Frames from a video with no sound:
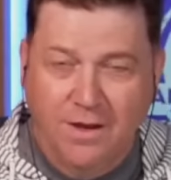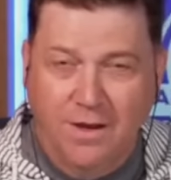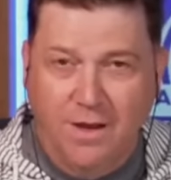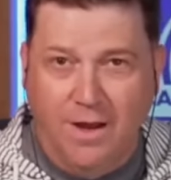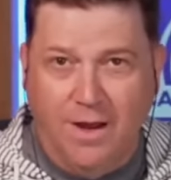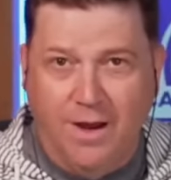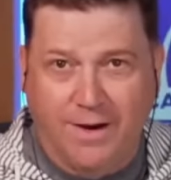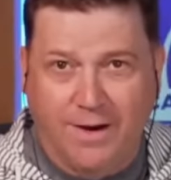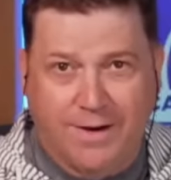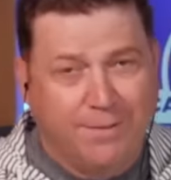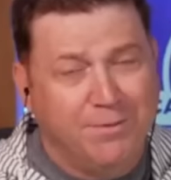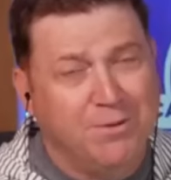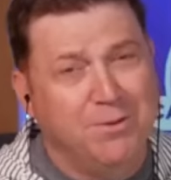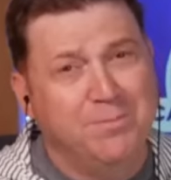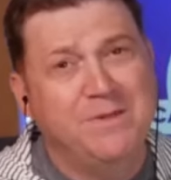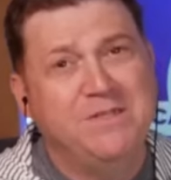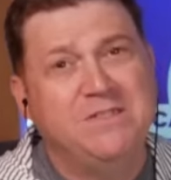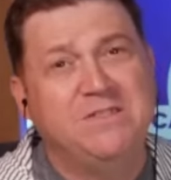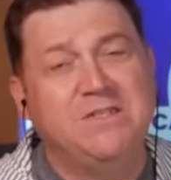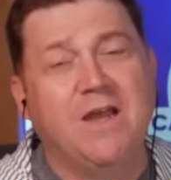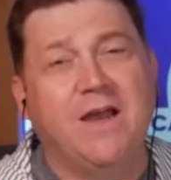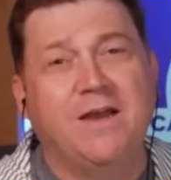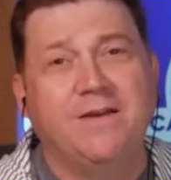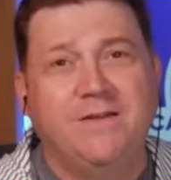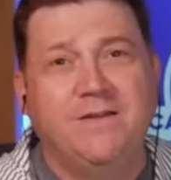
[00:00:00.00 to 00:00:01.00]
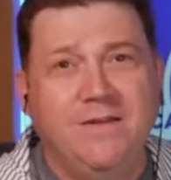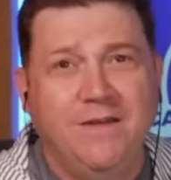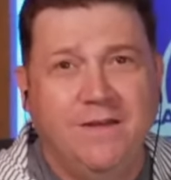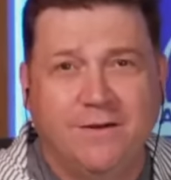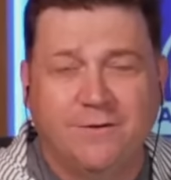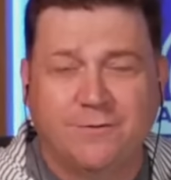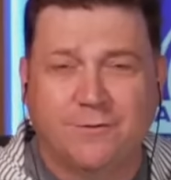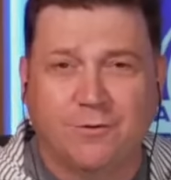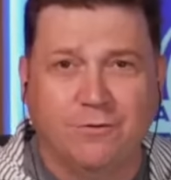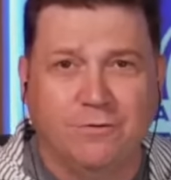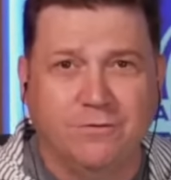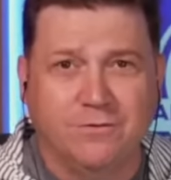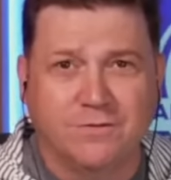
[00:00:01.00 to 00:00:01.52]
a couple of BCIT
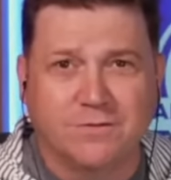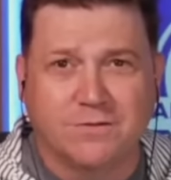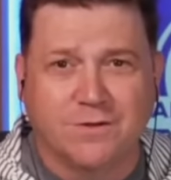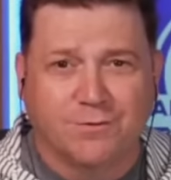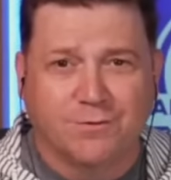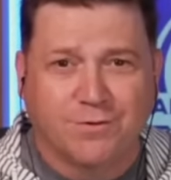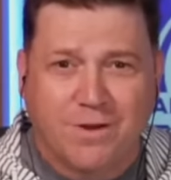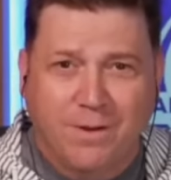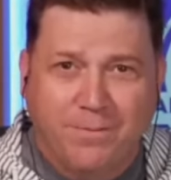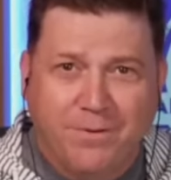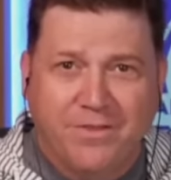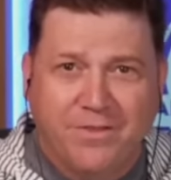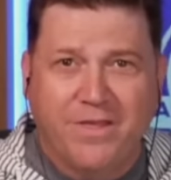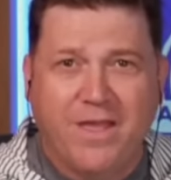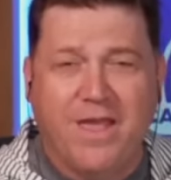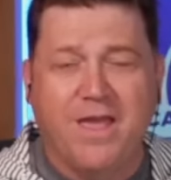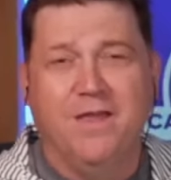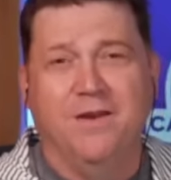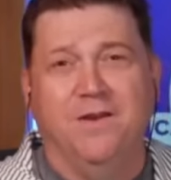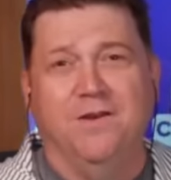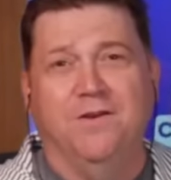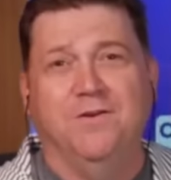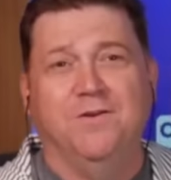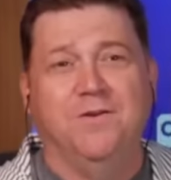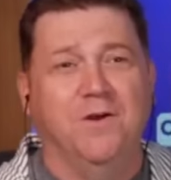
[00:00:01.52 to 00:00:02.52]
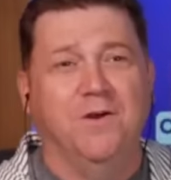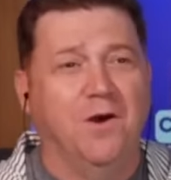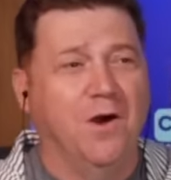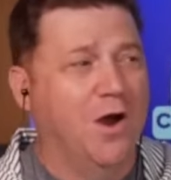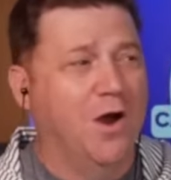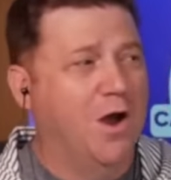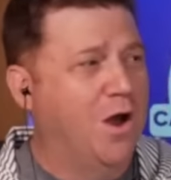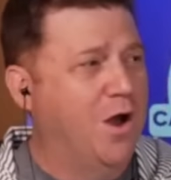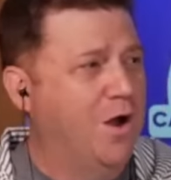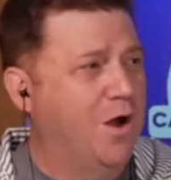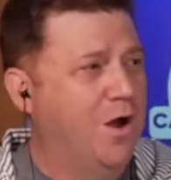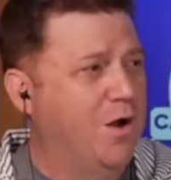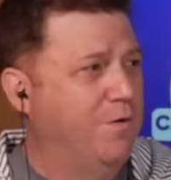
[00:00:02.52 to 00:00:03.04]
interns that are coming to the end
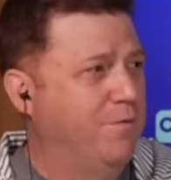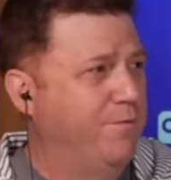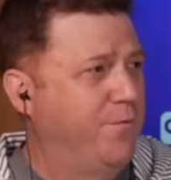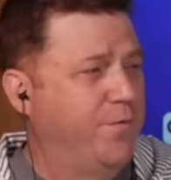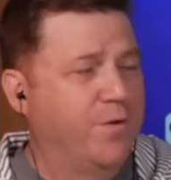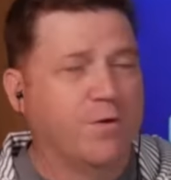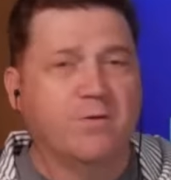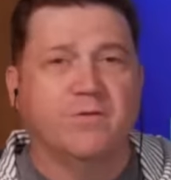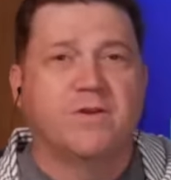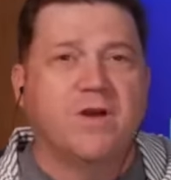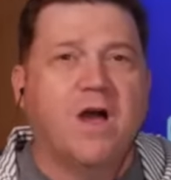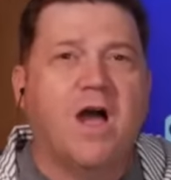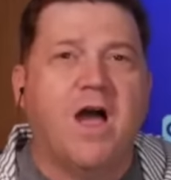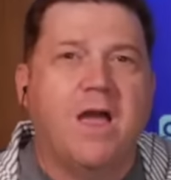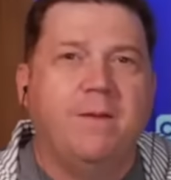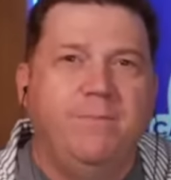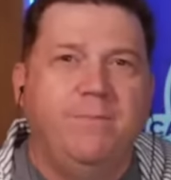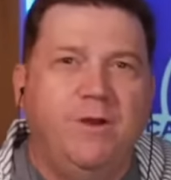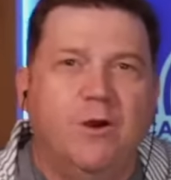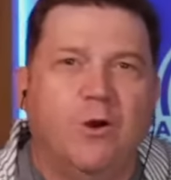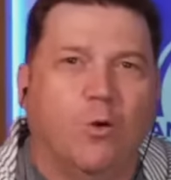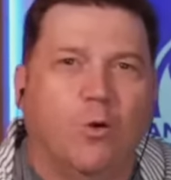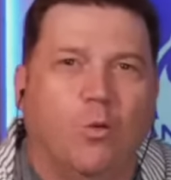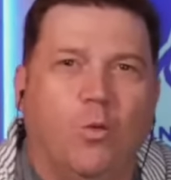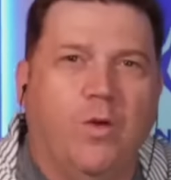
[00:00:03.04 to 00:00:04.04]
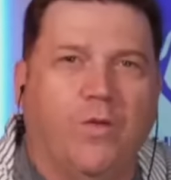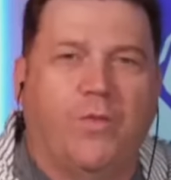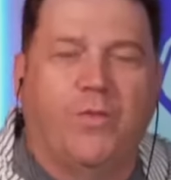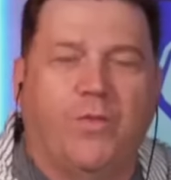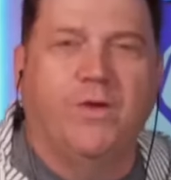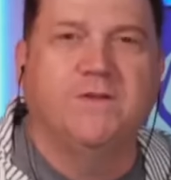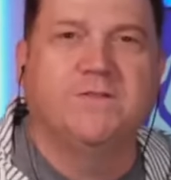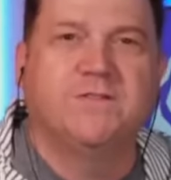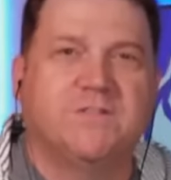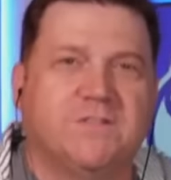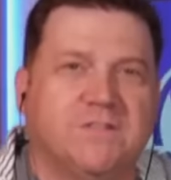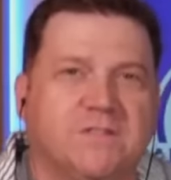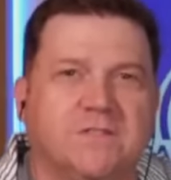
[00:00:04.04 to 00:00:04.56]
of their time here with
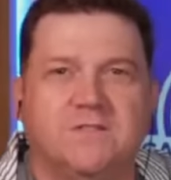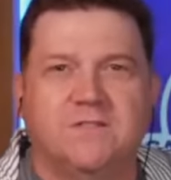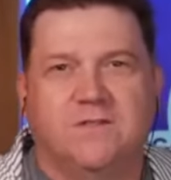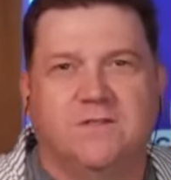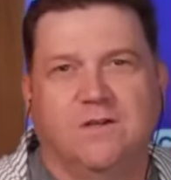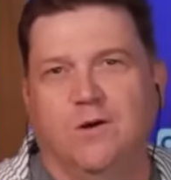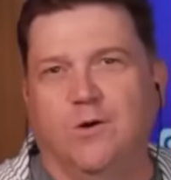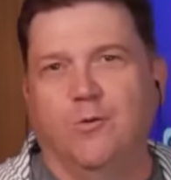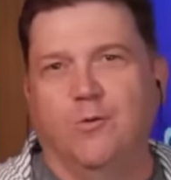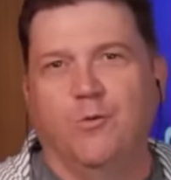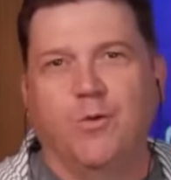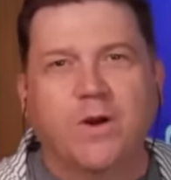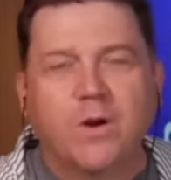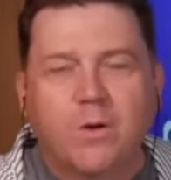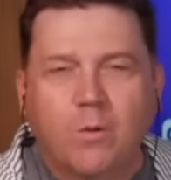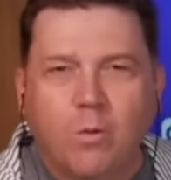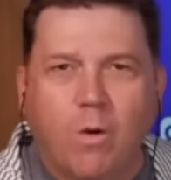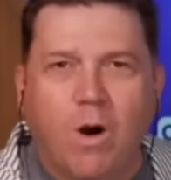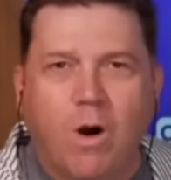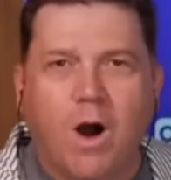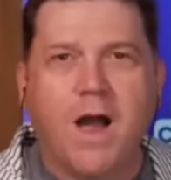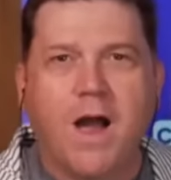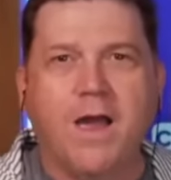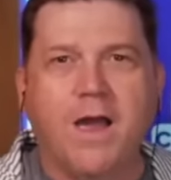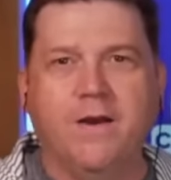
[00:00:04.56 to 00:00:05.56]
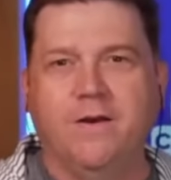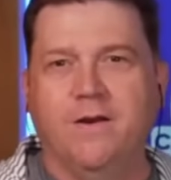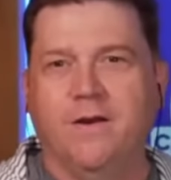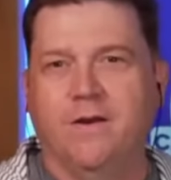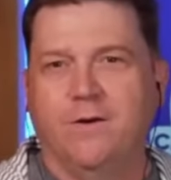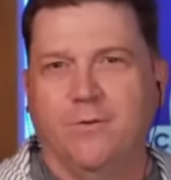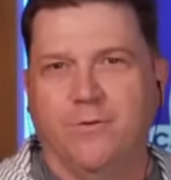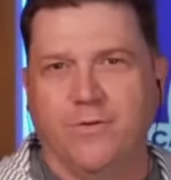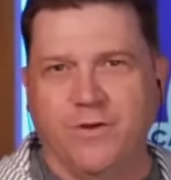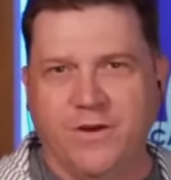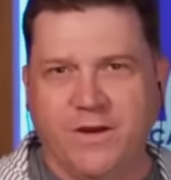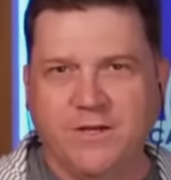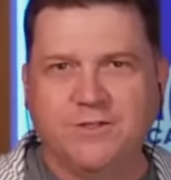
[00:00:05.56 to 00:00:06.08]
us at Rink Wide and
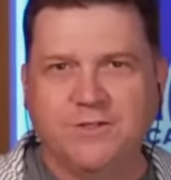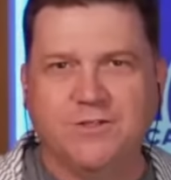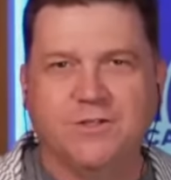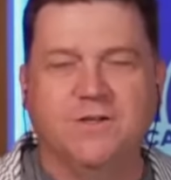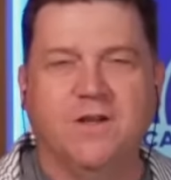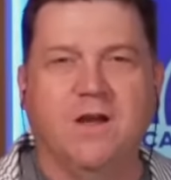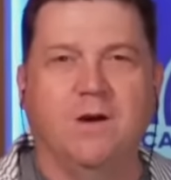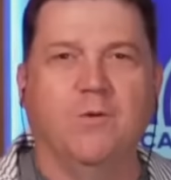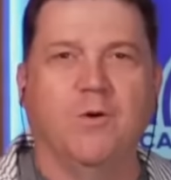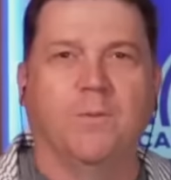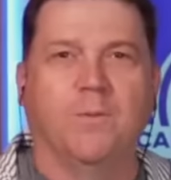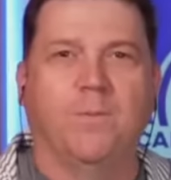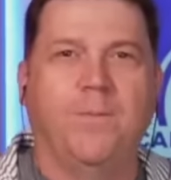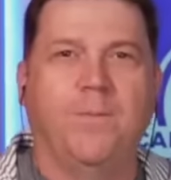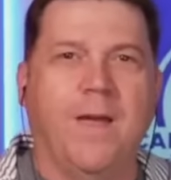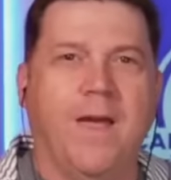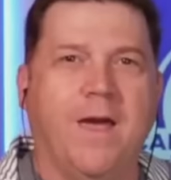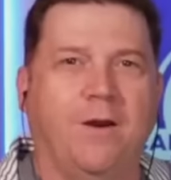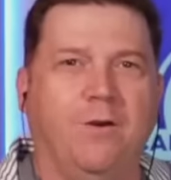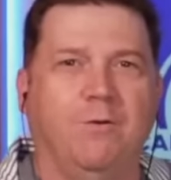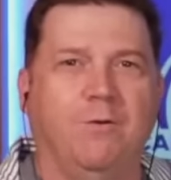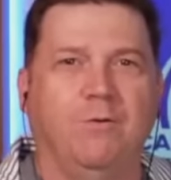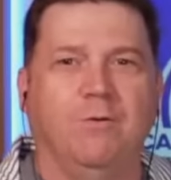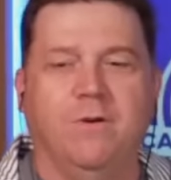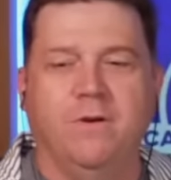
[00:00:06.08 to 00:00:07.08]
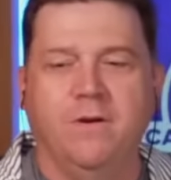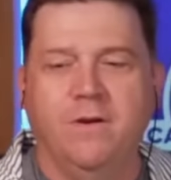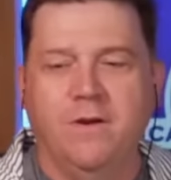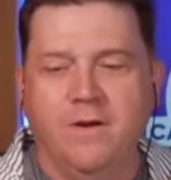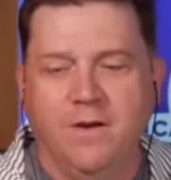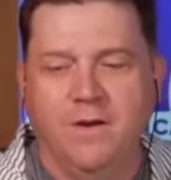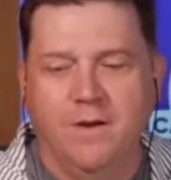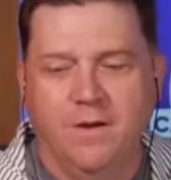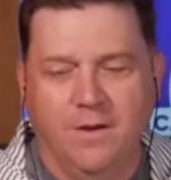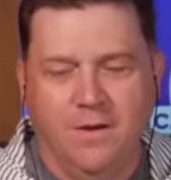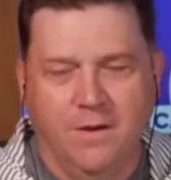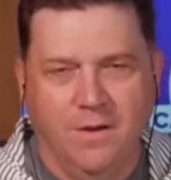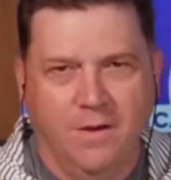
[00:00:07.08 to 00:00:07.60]
Under the Nation Network banner, and
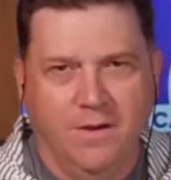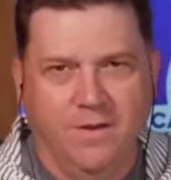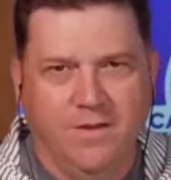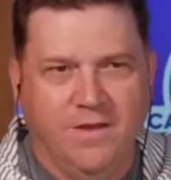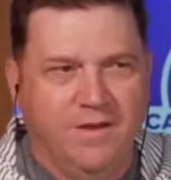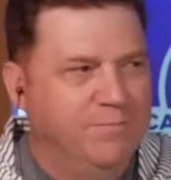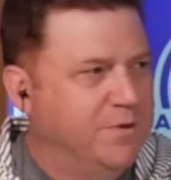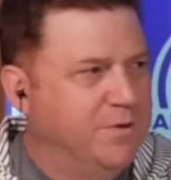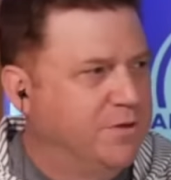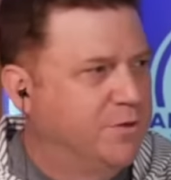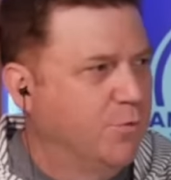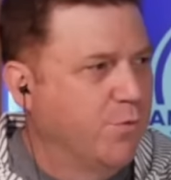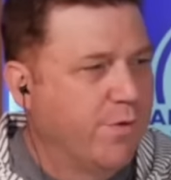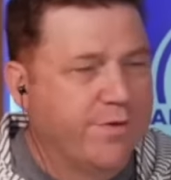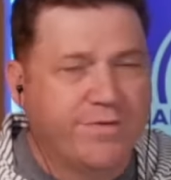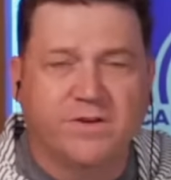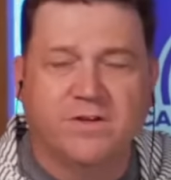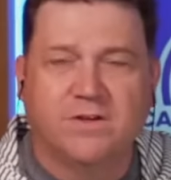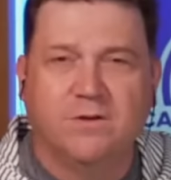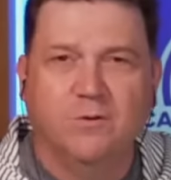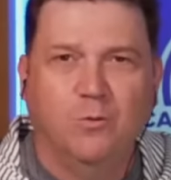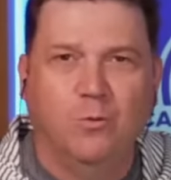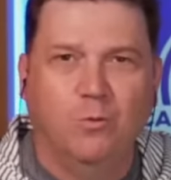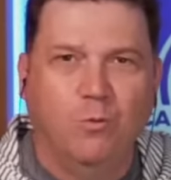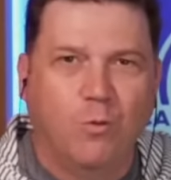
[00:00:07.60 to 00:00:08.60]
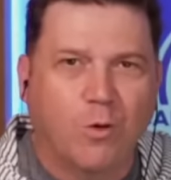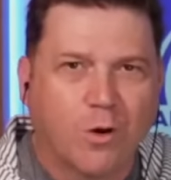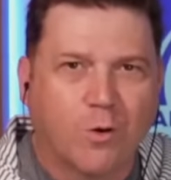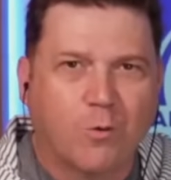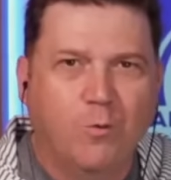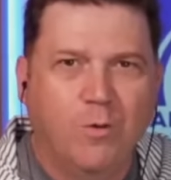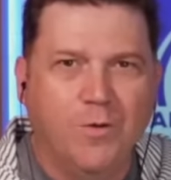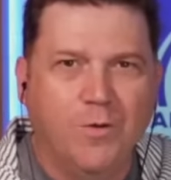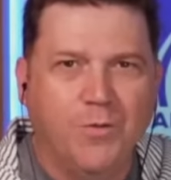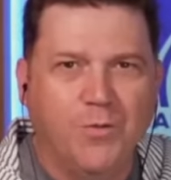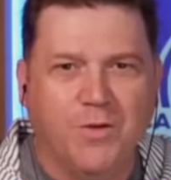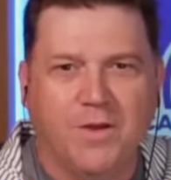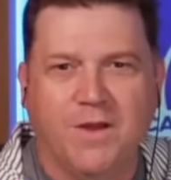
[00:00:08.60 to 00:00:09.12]
they've been terrific to work
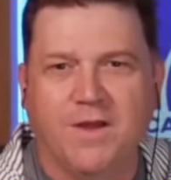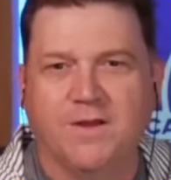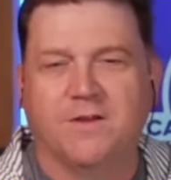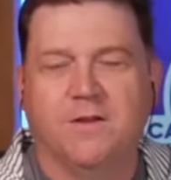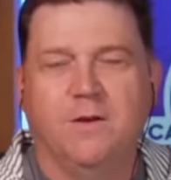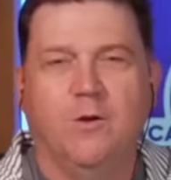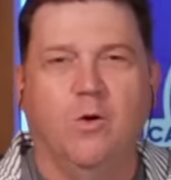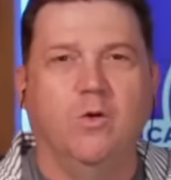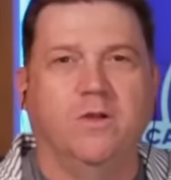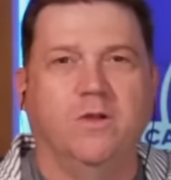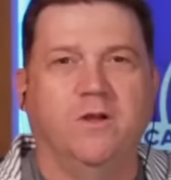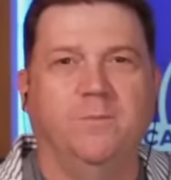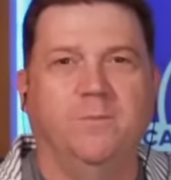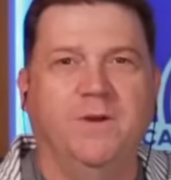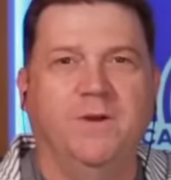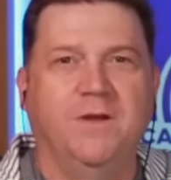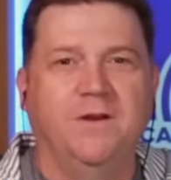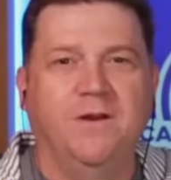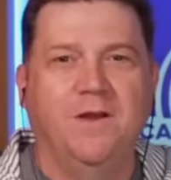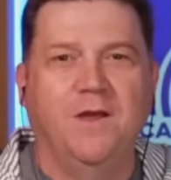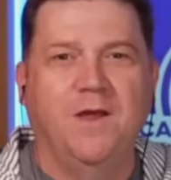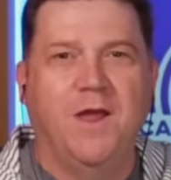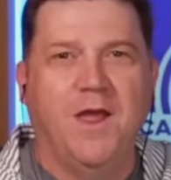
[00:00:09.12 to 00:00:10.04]
with and get to know a little bit.